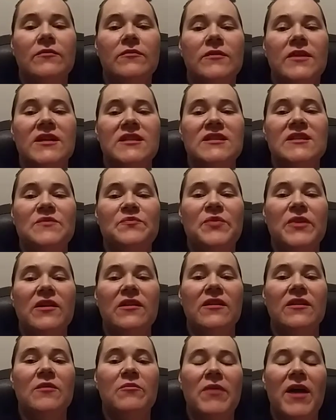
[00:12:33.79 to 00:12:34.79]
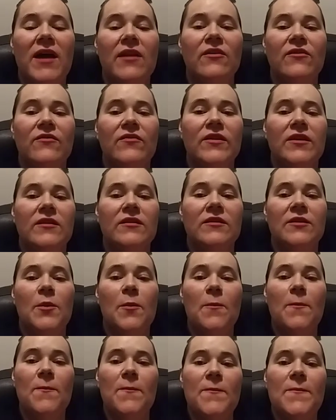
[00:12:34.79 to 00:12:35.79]
That spill on the battlefield.
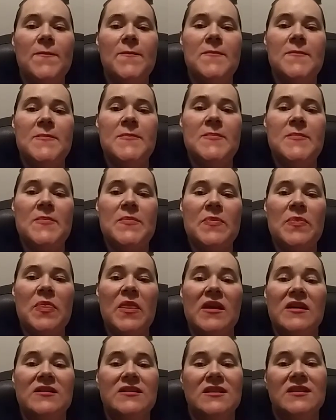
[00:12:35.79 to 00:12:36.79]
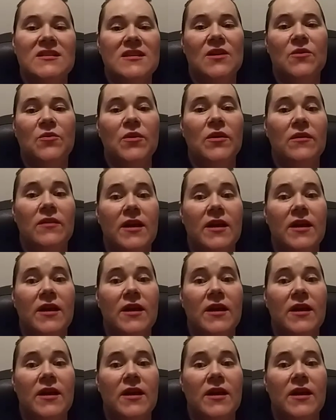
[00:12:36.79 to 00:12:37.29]
Because let's get real,